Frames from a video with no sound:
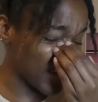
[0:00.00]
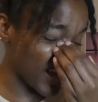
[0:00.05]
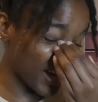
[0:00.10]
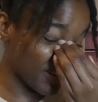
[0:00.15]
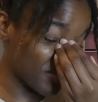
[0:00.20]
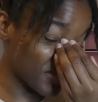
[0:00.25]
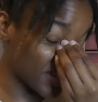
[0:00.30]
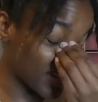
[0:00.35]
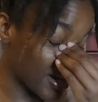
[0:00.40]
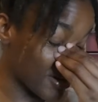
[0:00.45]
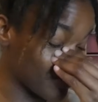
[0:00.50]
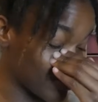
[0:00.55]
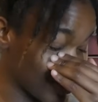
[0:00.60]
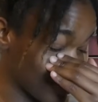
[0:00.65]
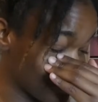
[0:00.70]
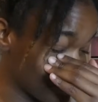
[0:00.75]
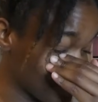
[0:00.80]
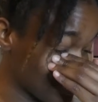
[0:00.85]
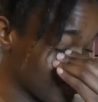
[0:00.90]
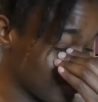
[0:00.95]
would not be
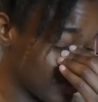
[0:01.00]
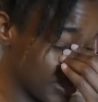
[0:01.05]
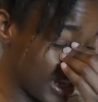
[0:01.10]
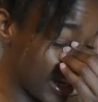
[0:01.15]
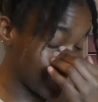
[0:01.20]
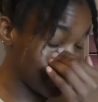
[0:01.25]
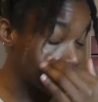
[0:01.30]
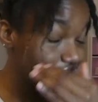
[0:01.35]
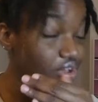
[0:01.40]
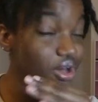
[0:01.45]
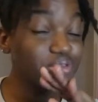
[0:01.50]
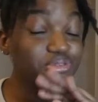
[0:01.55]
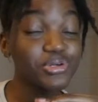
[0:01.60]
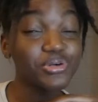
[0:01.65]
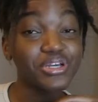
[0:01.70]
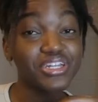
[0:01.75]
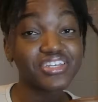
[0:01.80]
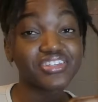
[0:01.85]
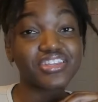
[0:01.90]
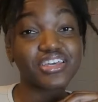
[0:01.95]
able to do that. If y'all know
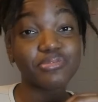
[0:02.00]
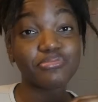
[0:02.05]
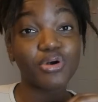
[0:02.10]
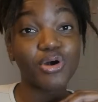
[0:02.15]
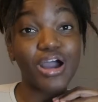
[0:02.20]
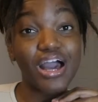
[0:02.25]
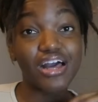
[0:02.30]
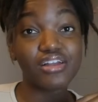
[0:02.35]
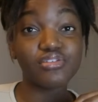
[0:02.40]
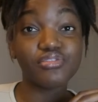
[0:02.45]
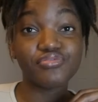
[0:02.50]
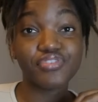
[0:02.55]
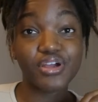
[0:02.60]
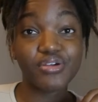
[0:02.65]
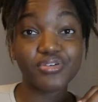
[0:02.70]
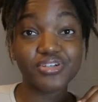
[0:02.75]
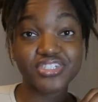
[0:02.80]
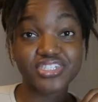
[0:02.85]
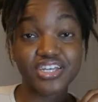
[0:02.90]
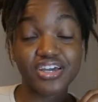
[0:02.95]
anything about aloe
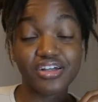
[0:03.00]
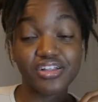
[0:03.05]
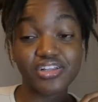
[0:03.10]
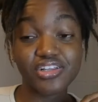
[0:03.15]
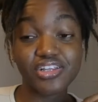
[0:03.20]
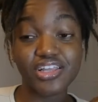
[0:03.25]
vera gel,